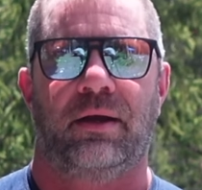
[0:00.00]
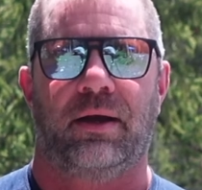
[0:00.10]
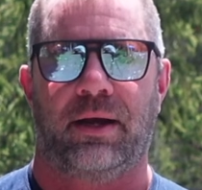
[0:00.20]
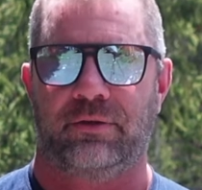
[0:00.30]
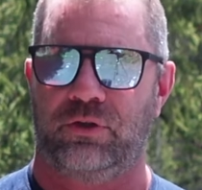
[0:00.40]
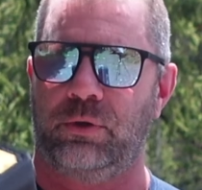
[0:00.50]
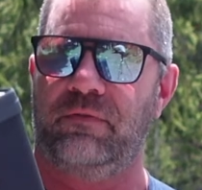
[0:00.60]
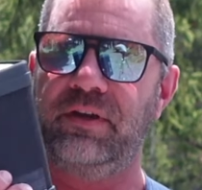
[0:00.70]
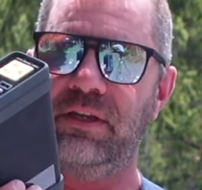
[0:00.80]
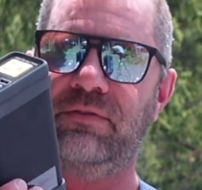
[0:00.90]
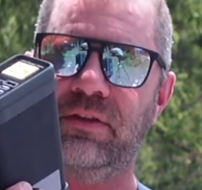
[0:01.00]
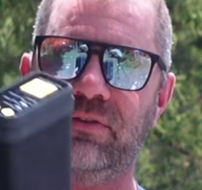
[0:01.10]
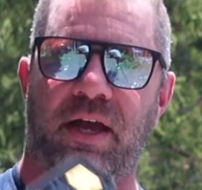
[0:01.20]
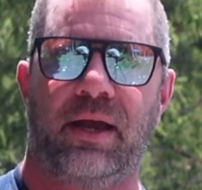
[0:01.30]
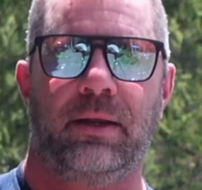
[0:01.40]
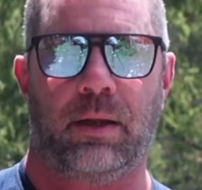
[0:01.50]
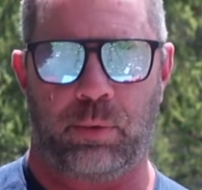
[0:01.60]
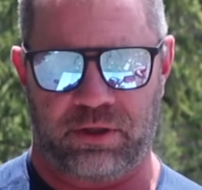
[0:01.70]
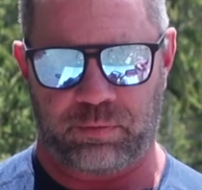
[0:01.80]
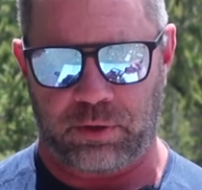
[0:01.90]
Uh, 250 for this guy, and I'll
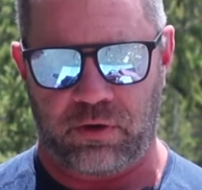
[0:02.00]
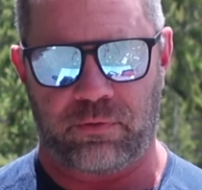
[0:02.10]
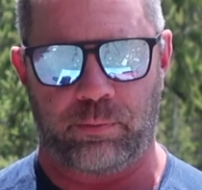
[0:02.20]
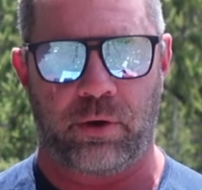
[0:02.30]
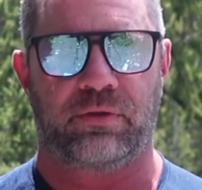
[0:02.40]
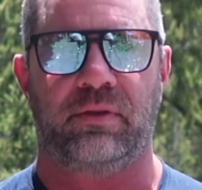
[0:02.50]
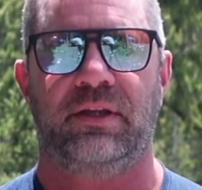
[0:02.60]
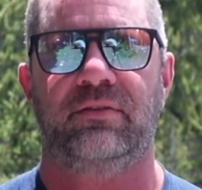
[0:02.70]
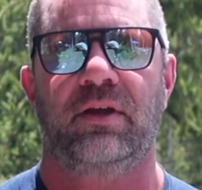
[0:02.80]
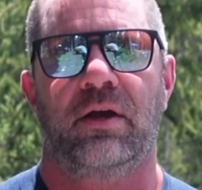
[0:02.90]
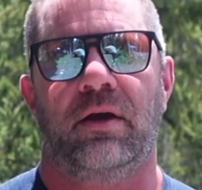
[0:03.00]
put links below for both of these.